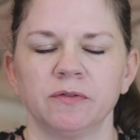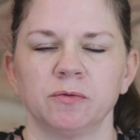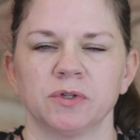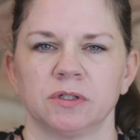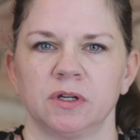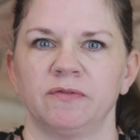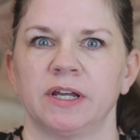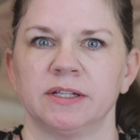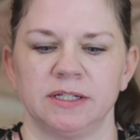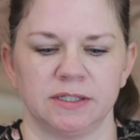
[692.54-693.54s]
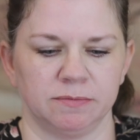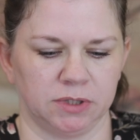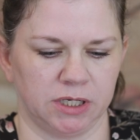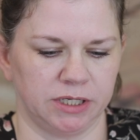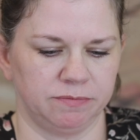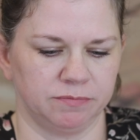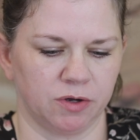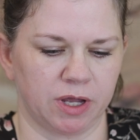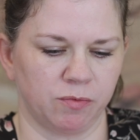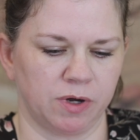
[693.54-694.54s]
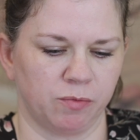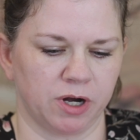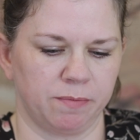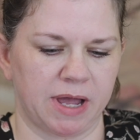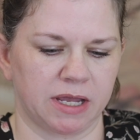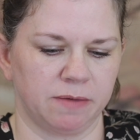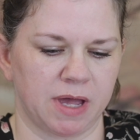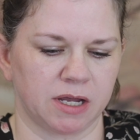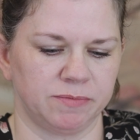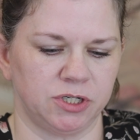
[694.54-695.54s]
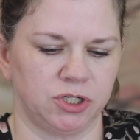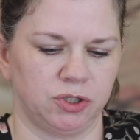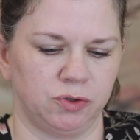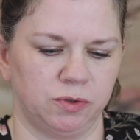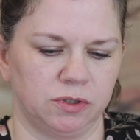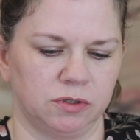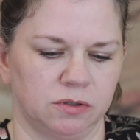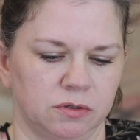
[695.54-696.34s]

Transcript: better if I could see some blood. Okay, we're gonna back it back up to 2.